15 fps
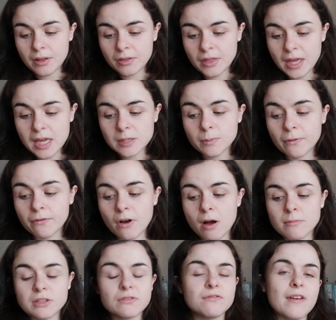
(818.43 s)
These
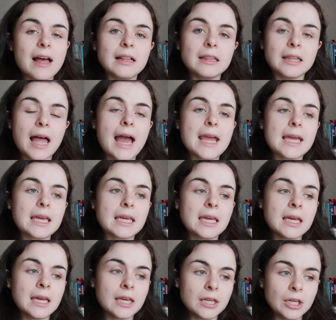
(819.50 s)
performers felt like,
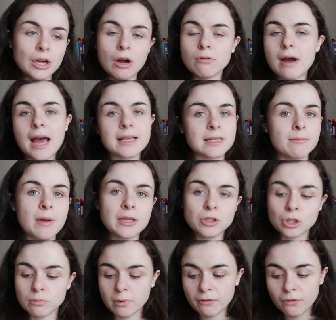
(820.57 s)
you know, as I
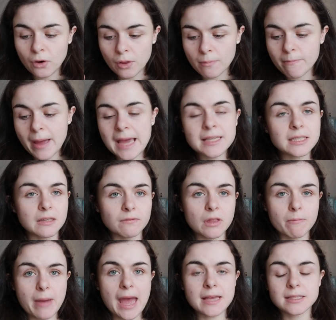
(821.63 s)
mentioned before, the best of the
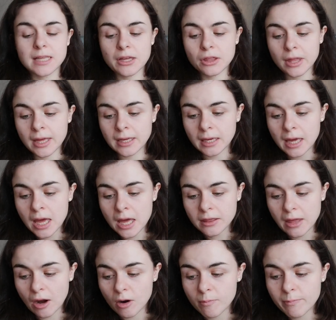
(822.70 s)
best. I think
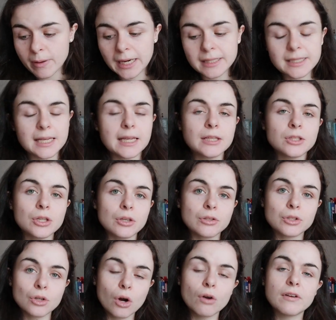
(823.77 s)
their ability to
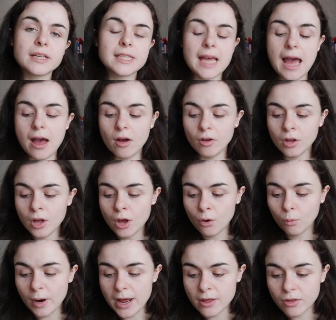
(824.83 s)
storytell
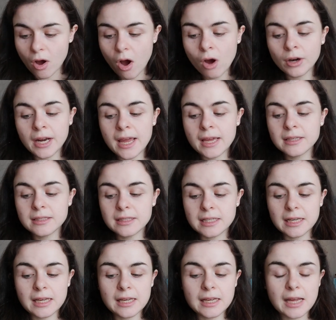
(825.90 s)
with
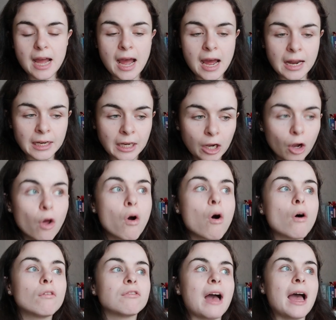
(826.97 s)
honesty and
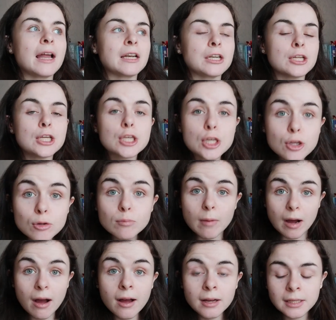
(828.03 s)
love and
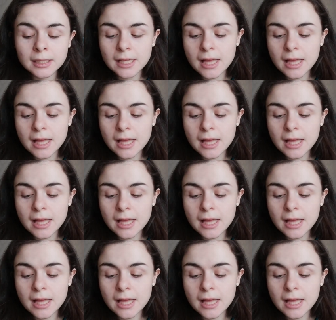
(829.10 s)
humour